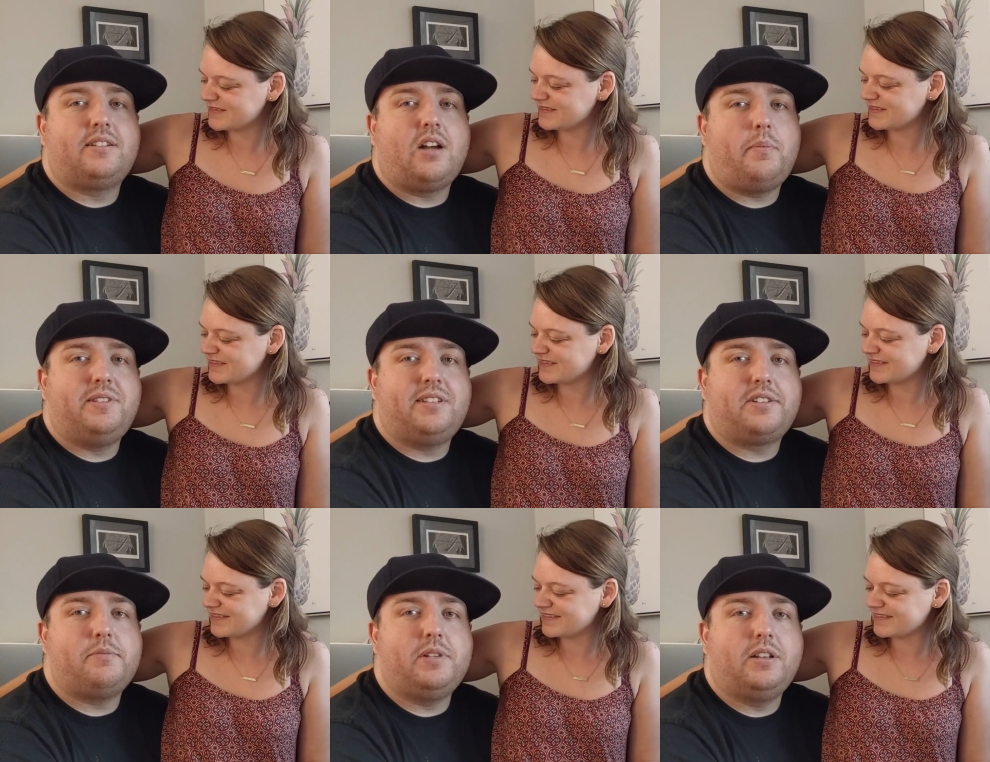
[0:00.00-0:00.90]
Speaker 1: the comment
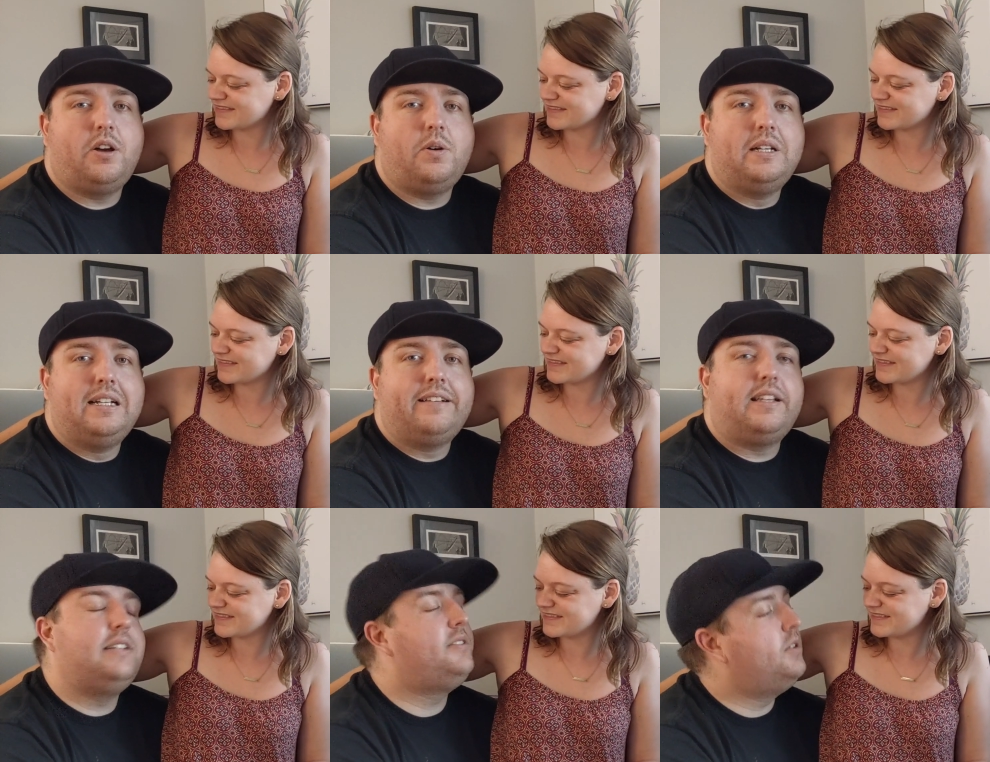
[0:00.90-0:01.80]
section below.
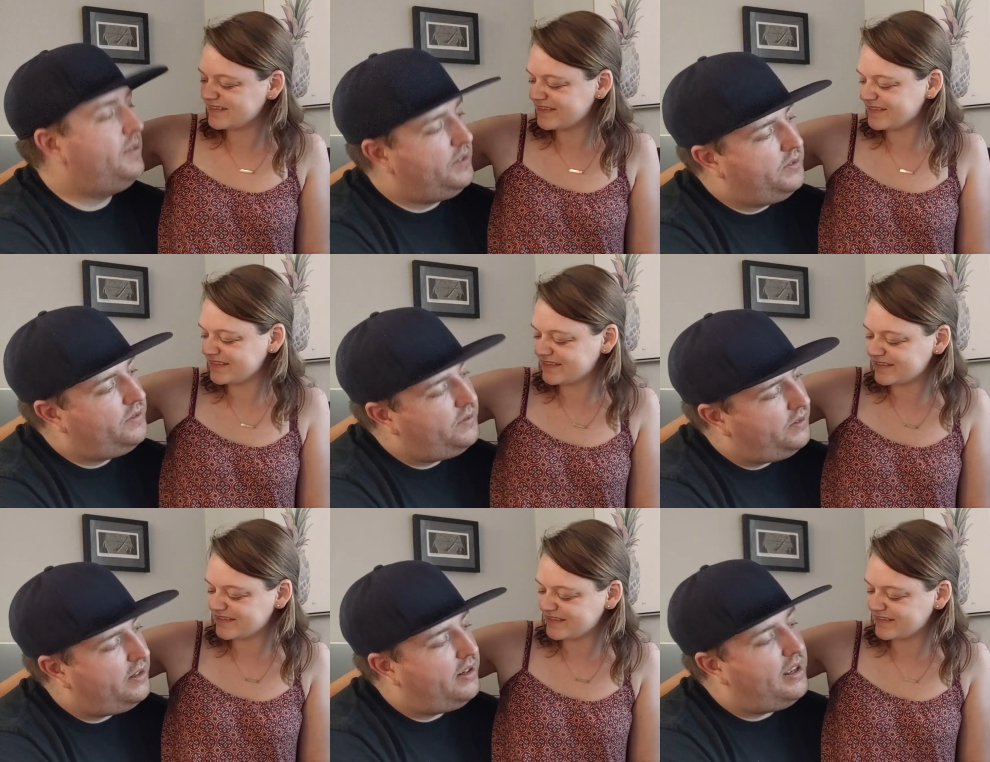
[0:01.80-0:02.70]
Let us know if you've
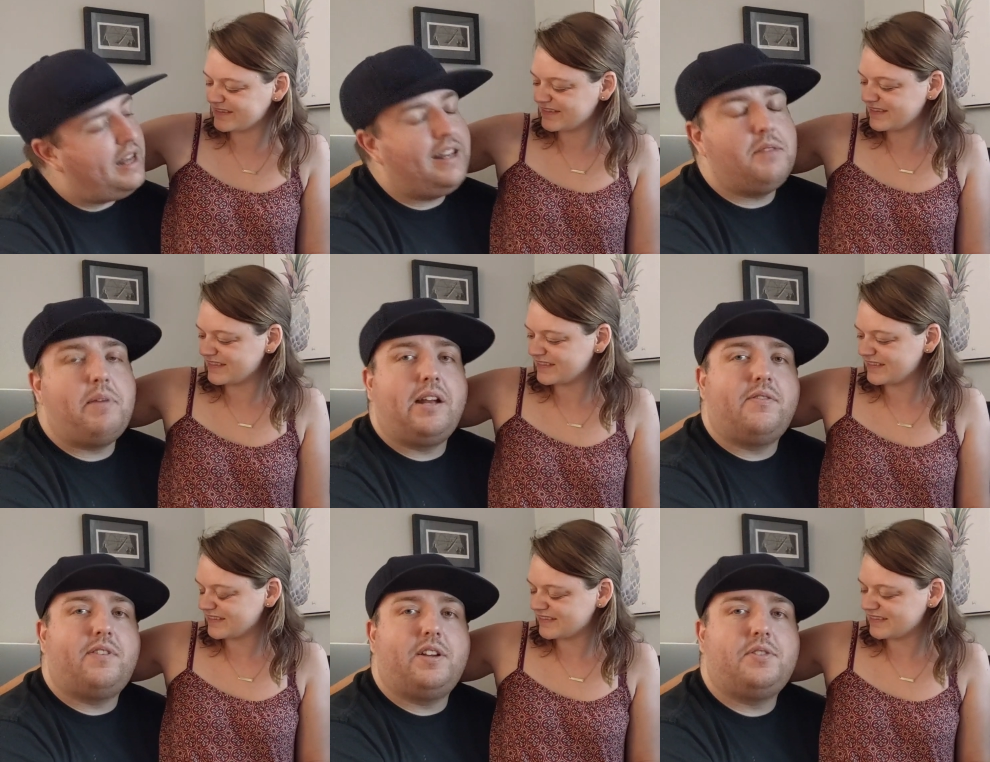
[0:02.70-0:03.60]
had any
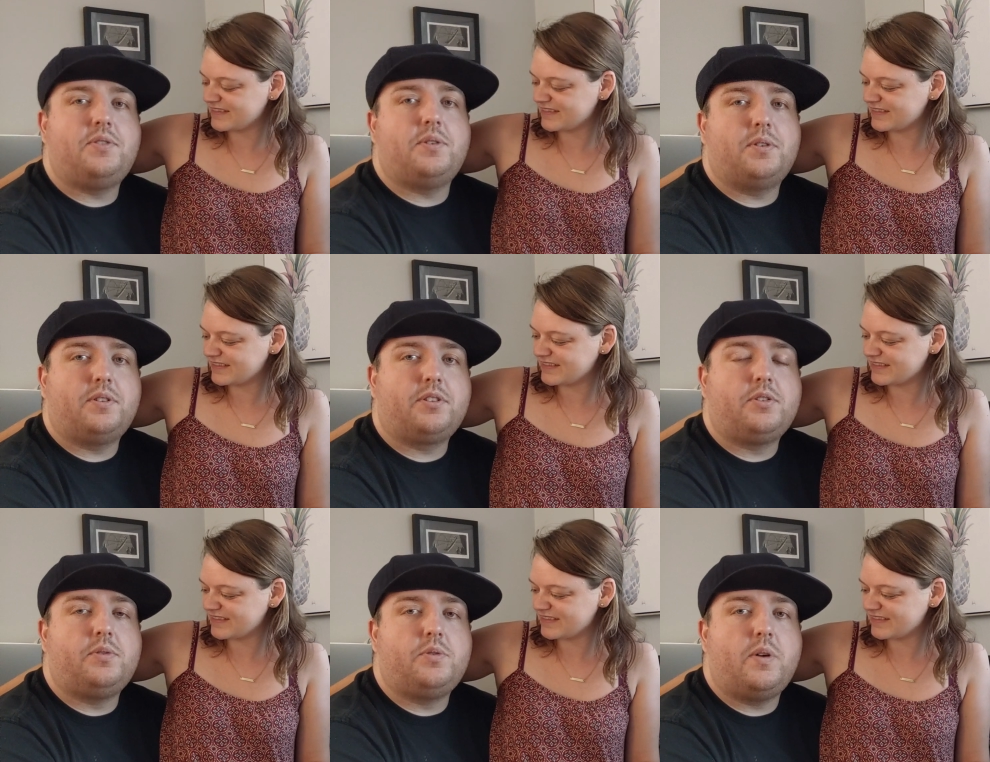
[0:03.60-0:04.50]
betta fish or
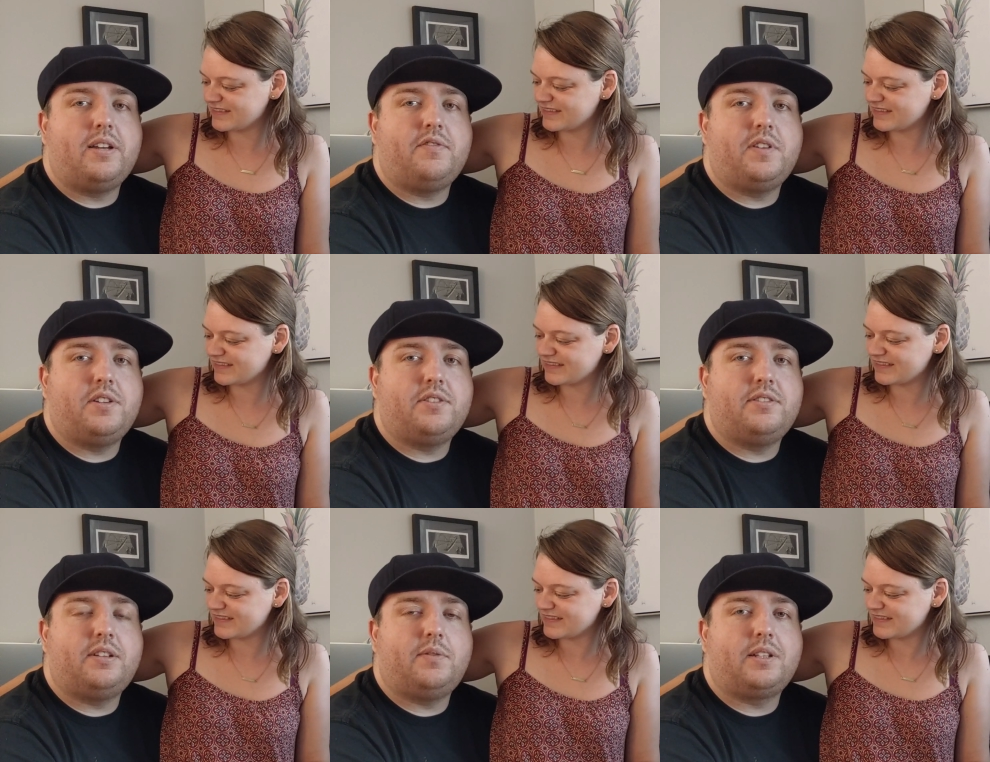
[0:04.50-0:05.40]
you do any fish
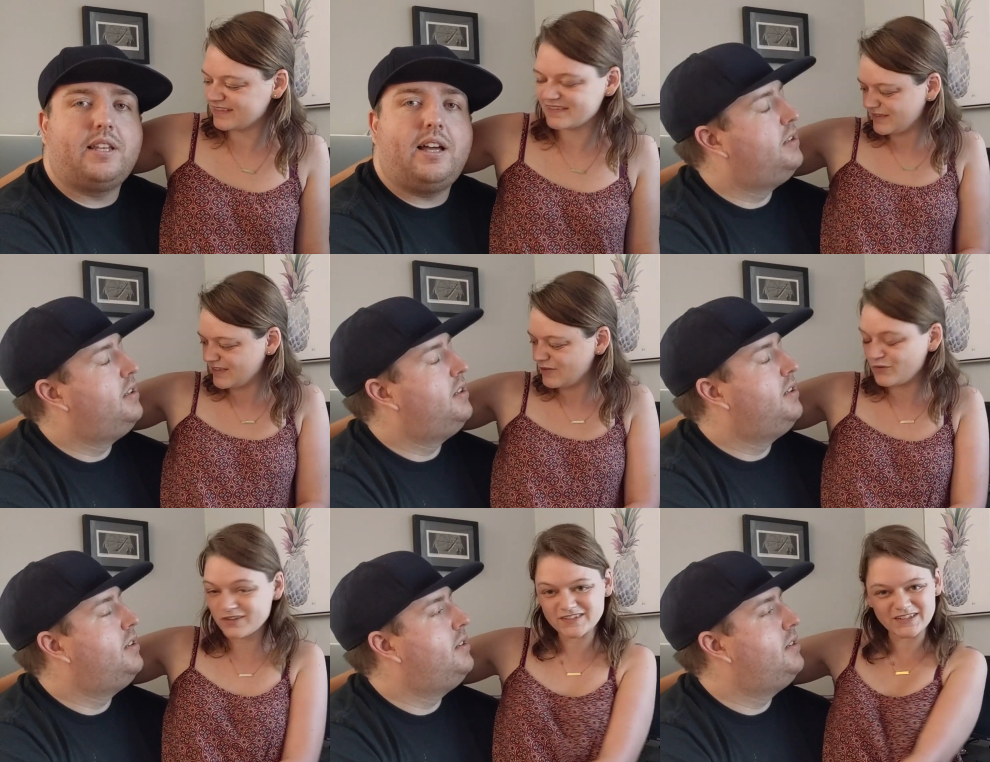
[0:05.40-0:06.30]
and stuff like that.
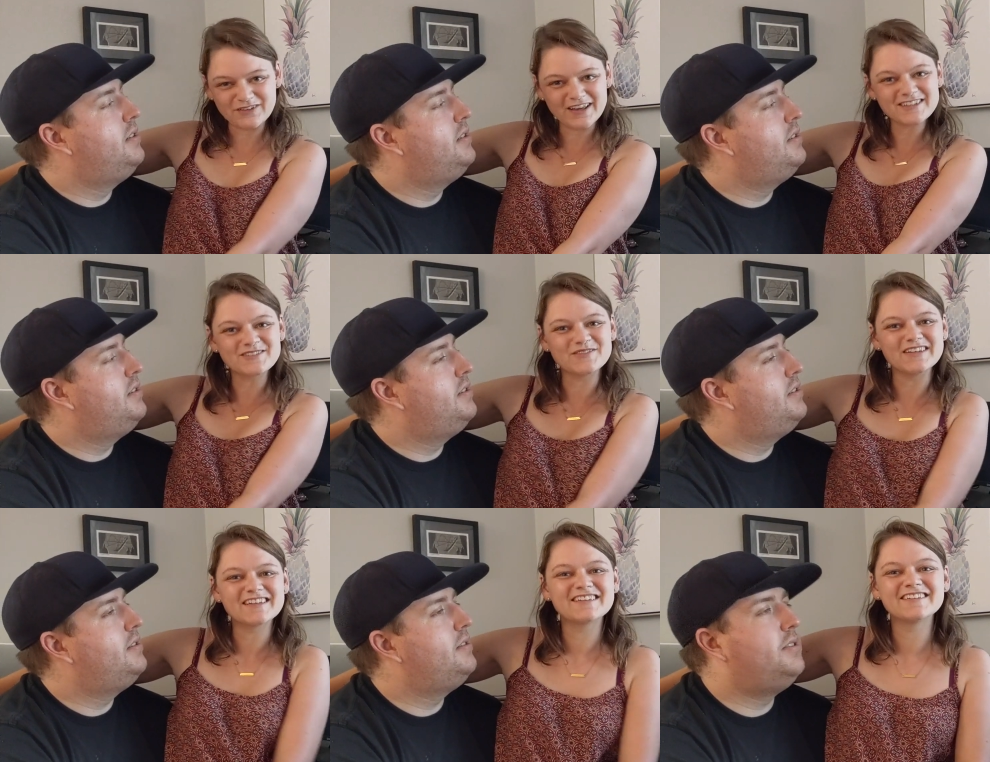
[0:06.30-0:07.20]
Speaker 2: We'll see you next
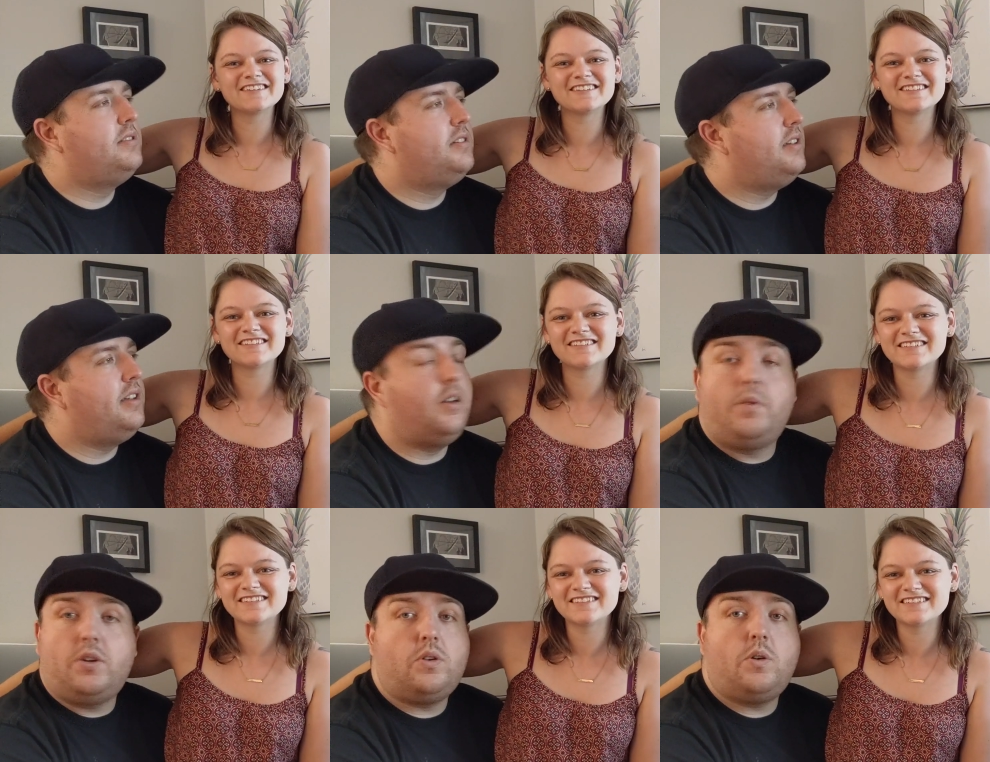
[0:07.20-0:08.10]
week.
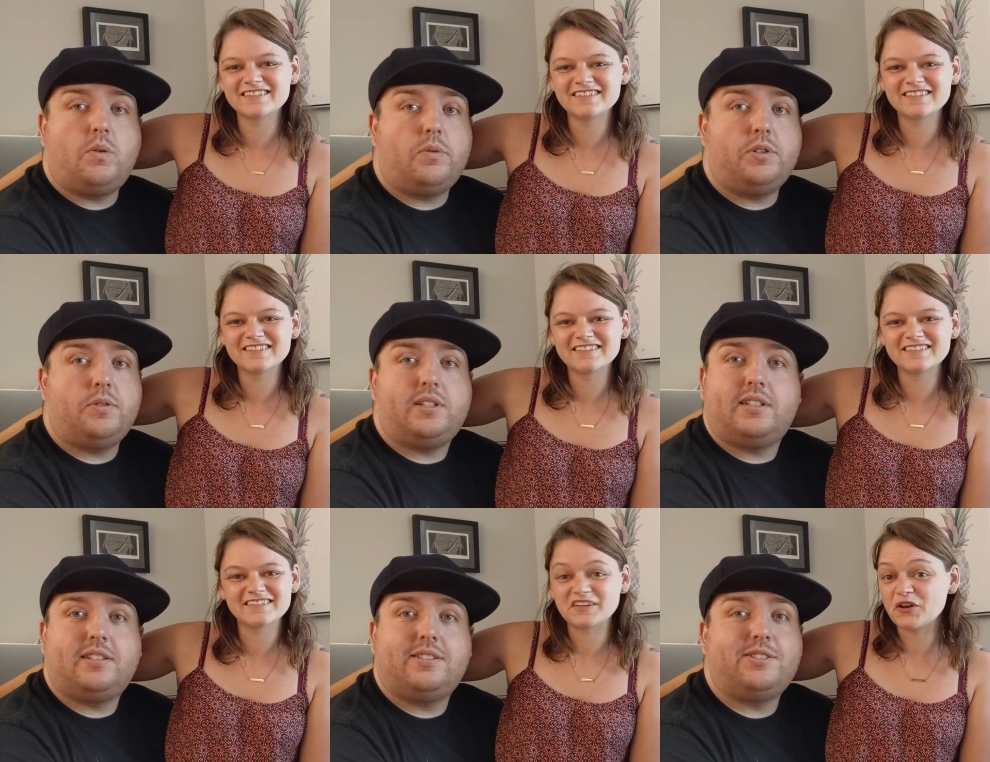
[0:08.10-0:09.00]
Speaker 1: And we don't know what we're doing.
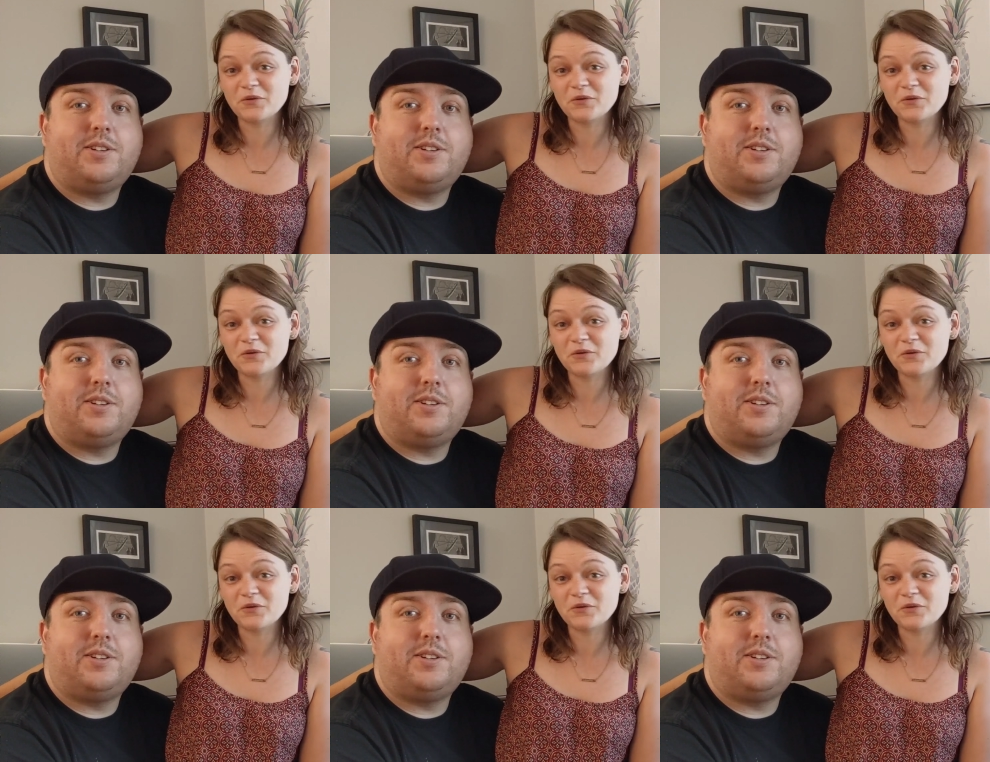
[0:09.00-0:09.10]
No,